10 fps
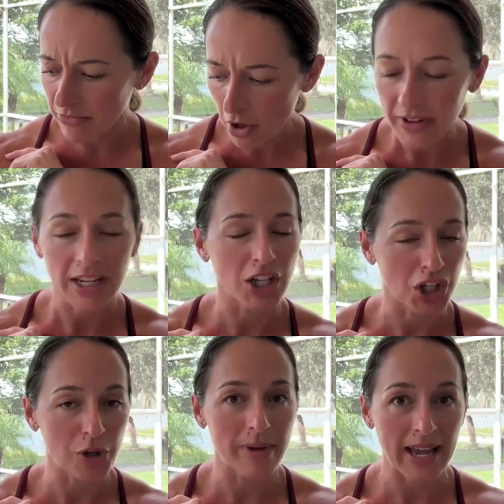
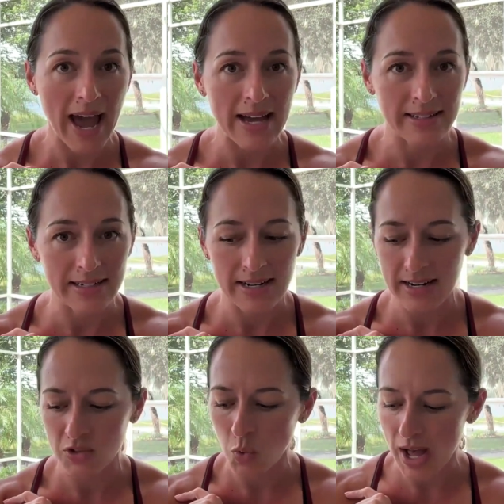humic acid in
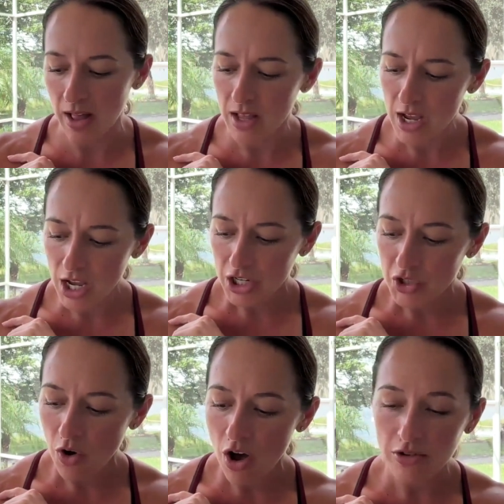it as well.
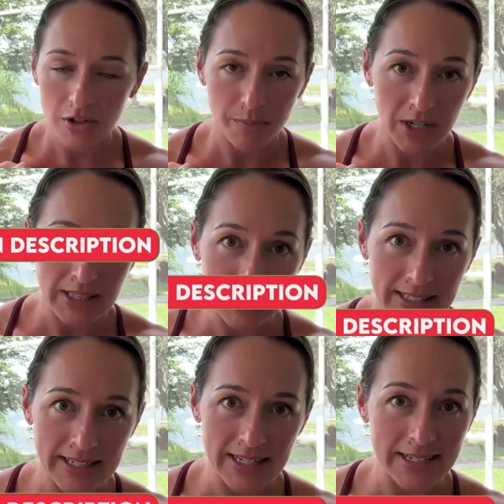So I'll also put a
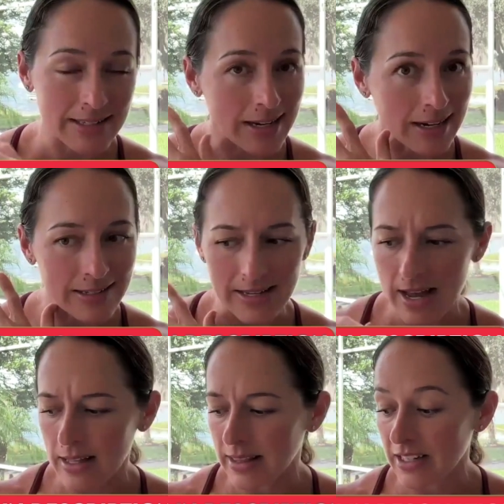link to this. Like I
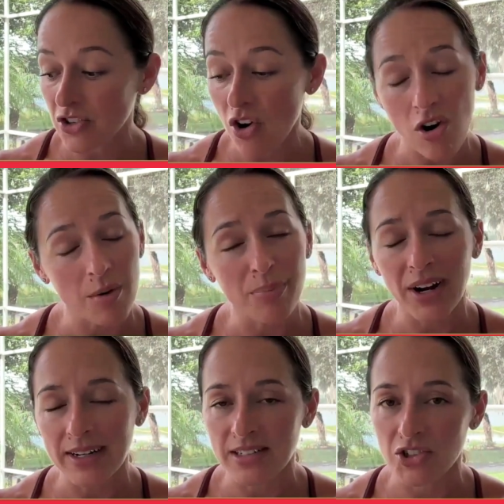said, these are
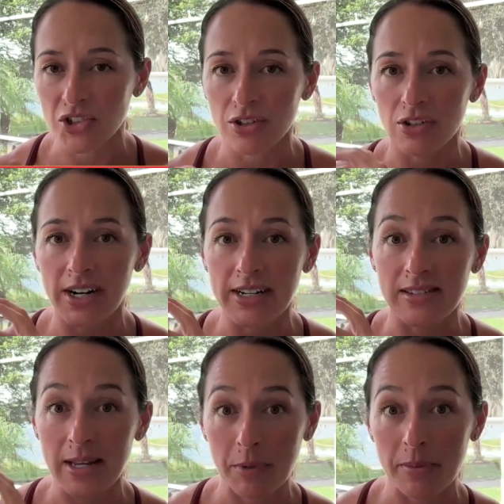practitioner grade
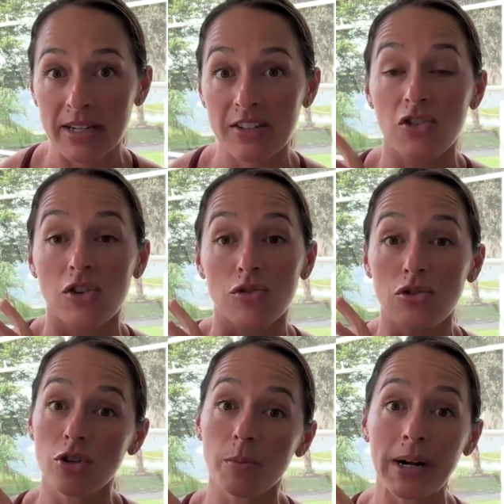supplements, so
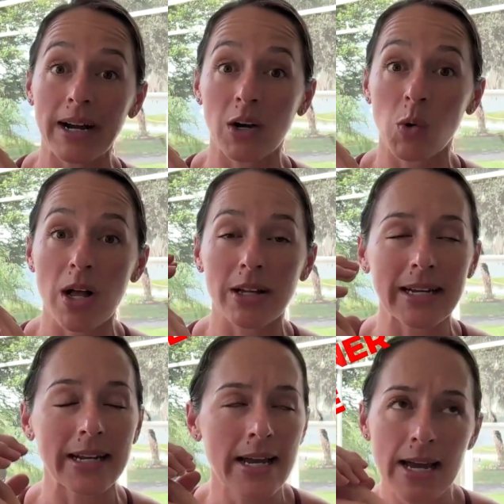super high
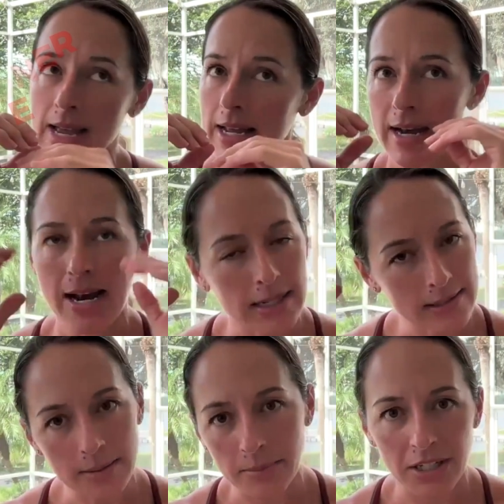quality,
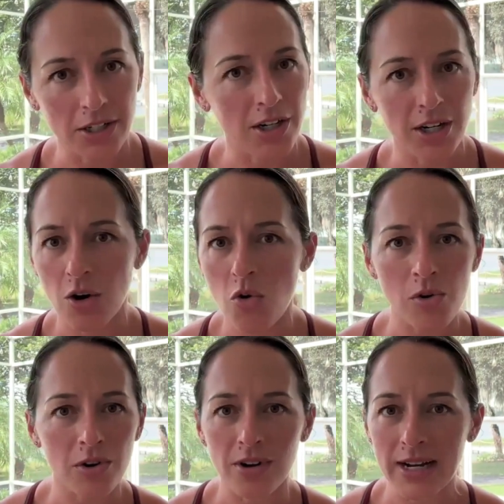not something you're going to go
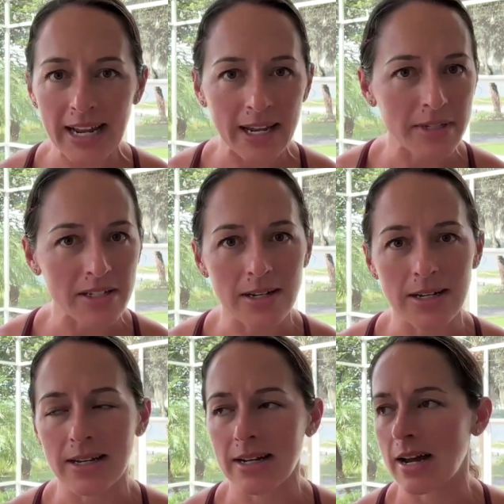order on
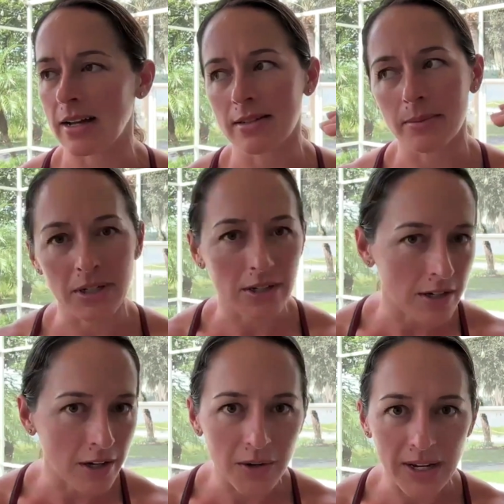Amazon, not something you're
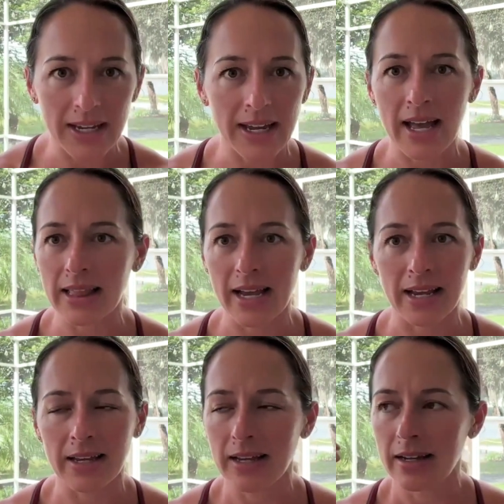going to go get at like